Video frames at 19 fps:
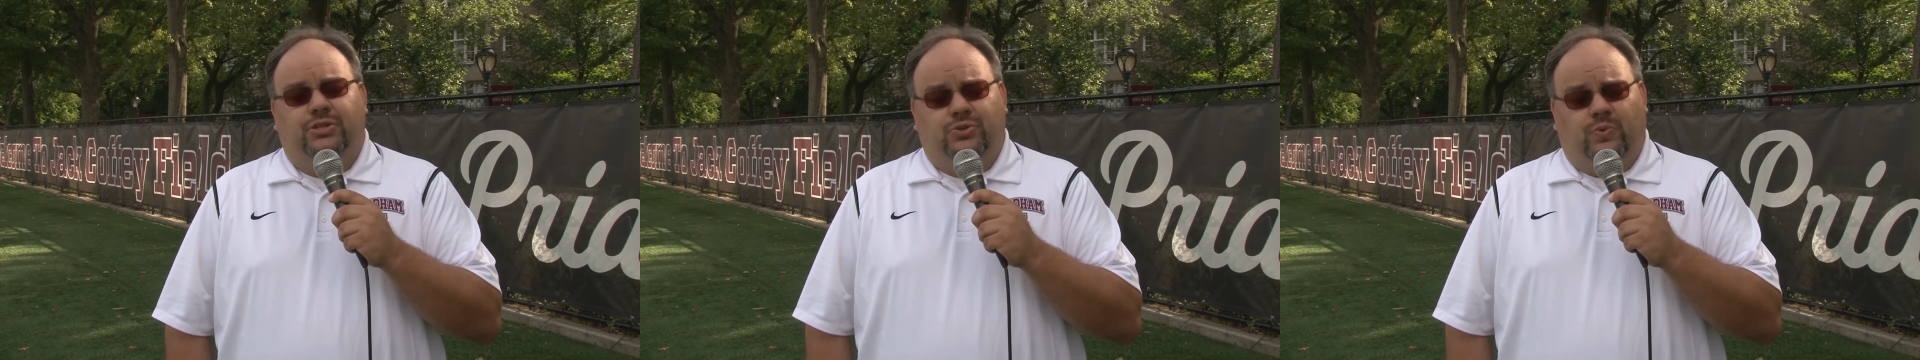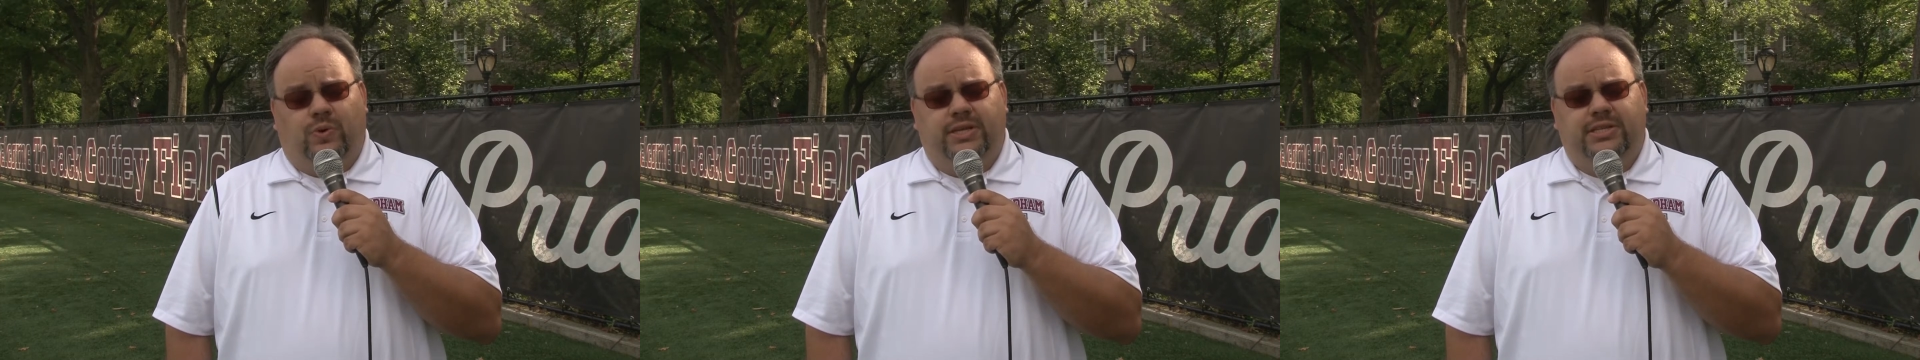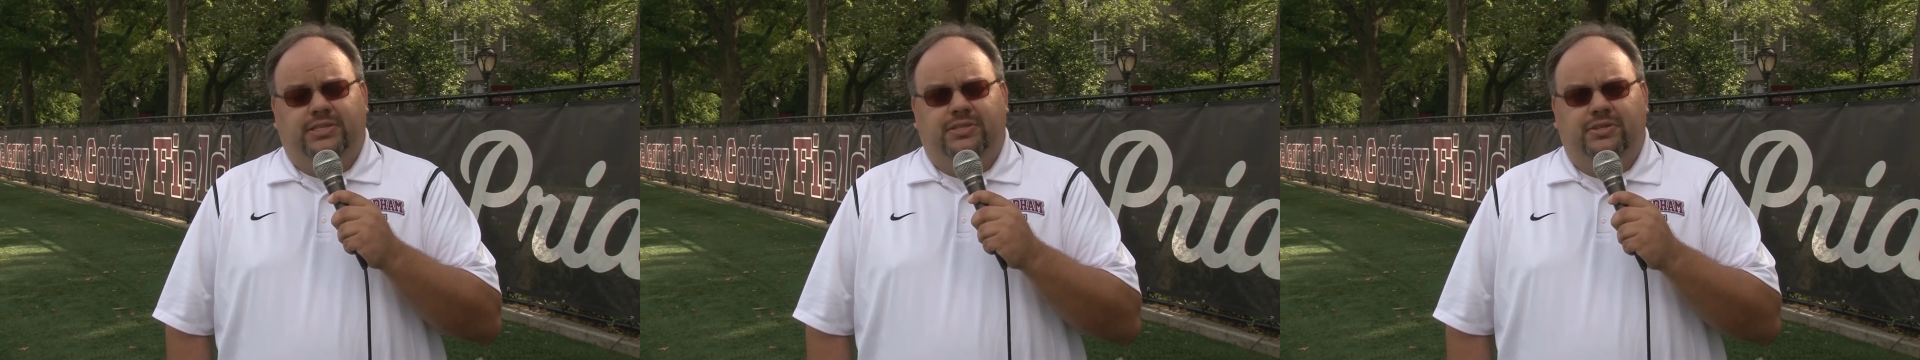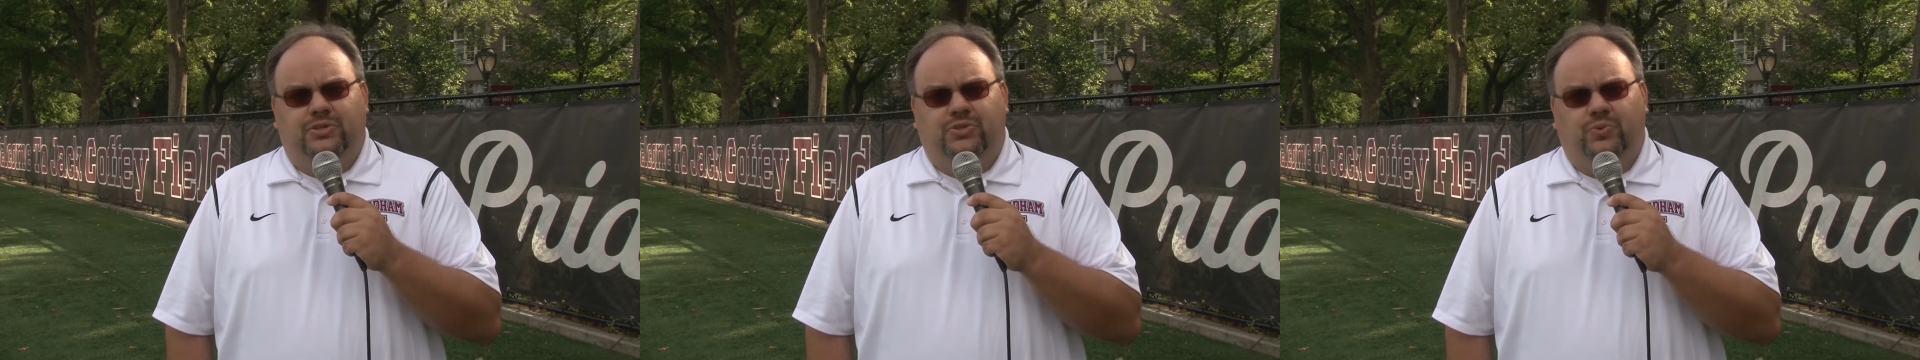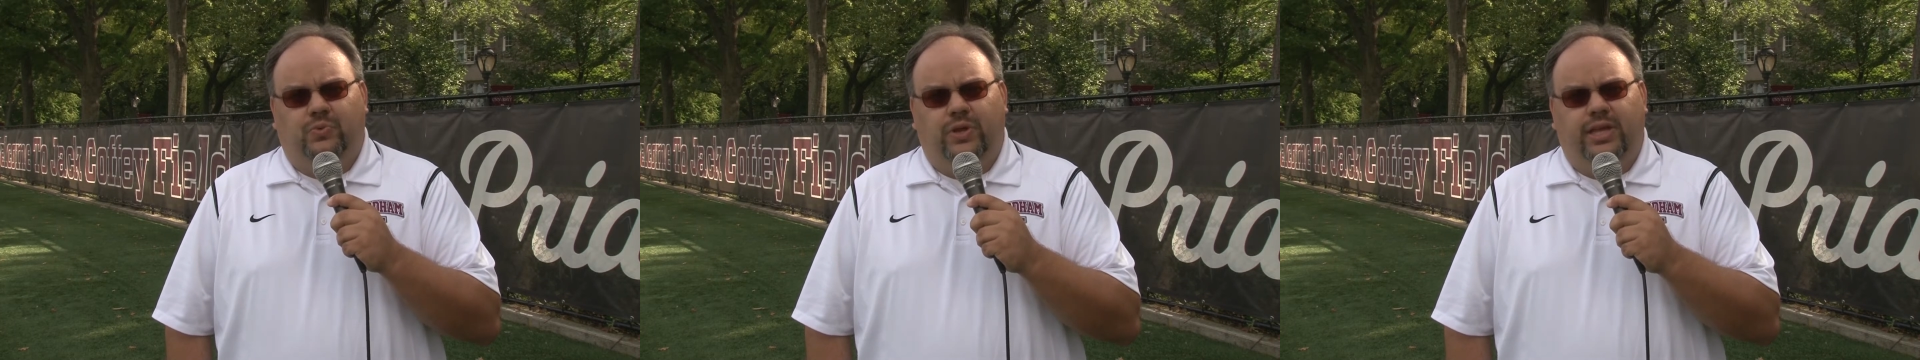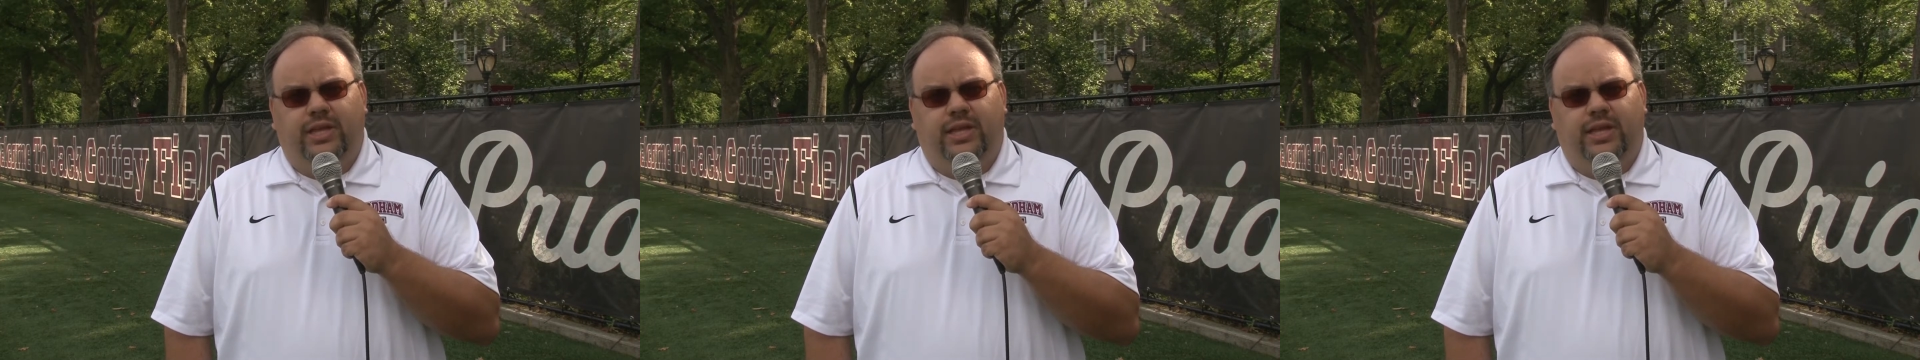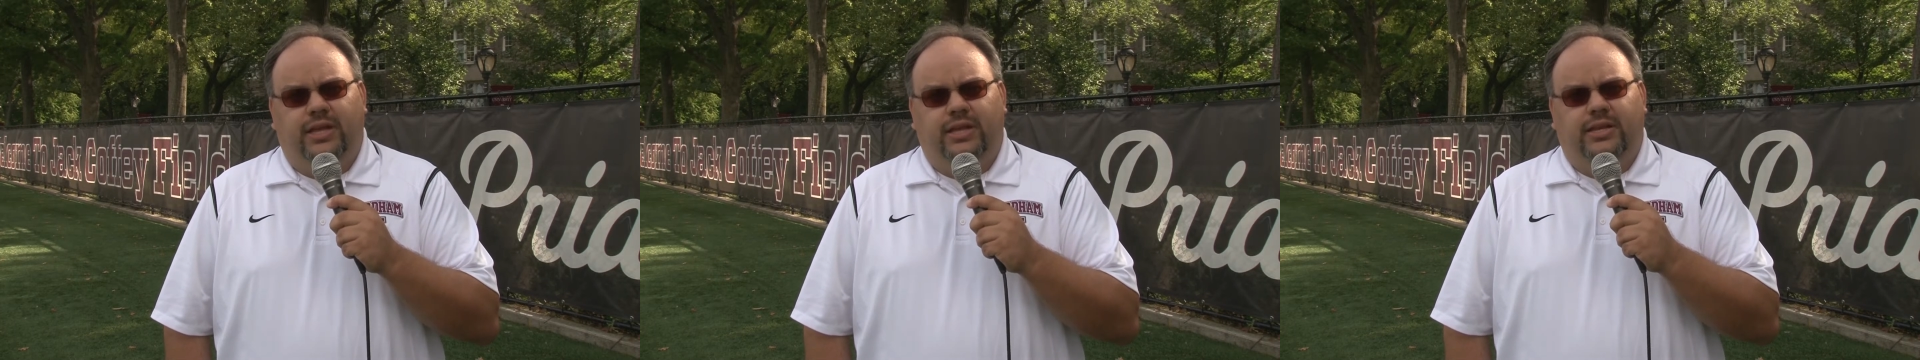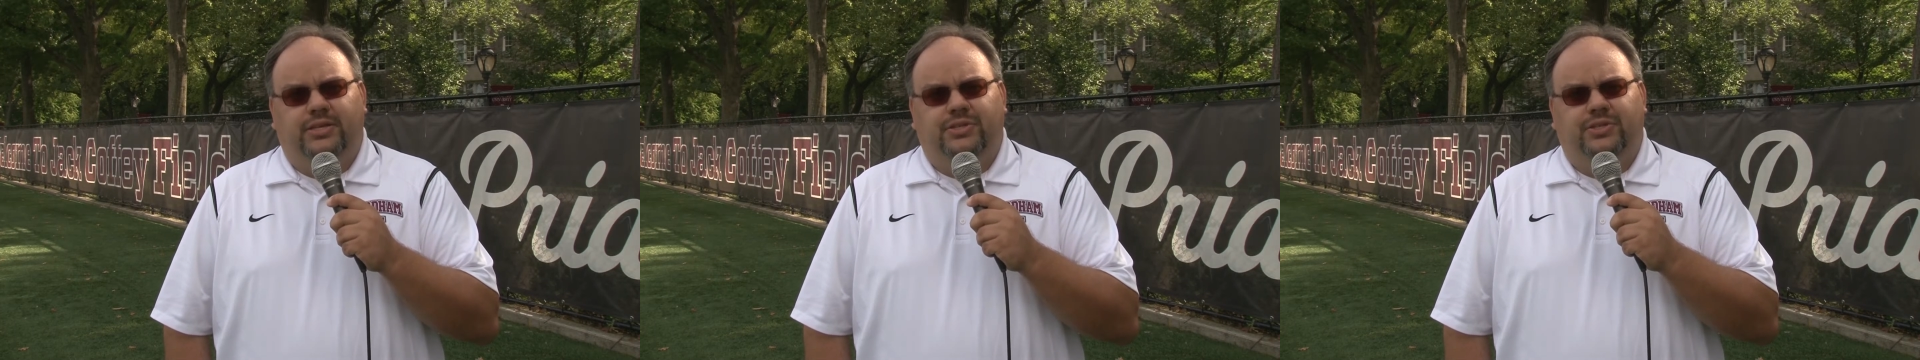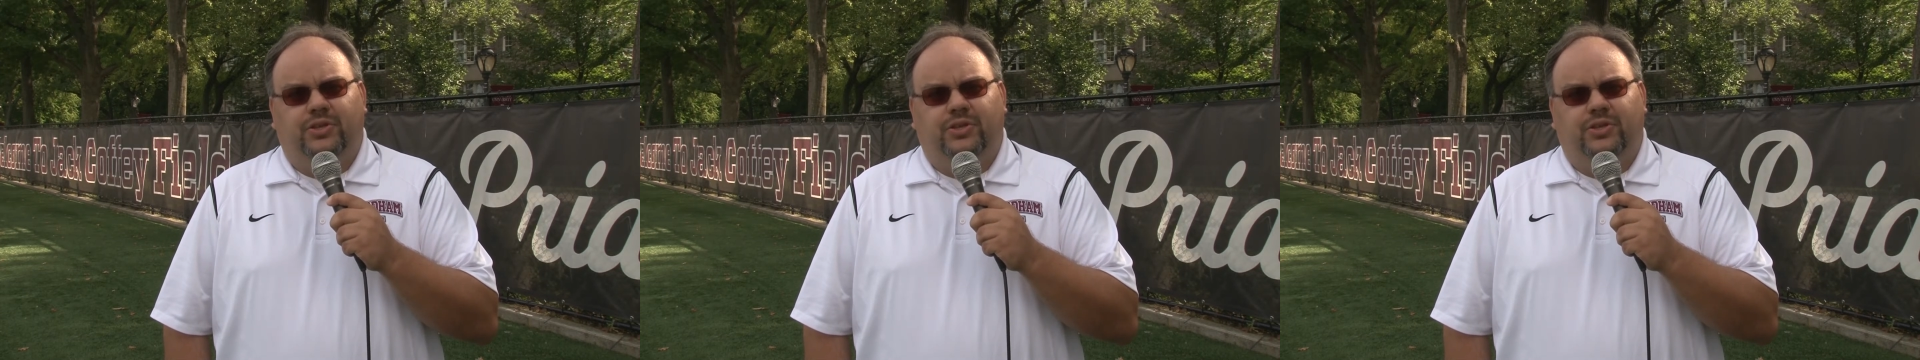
twice this weekend as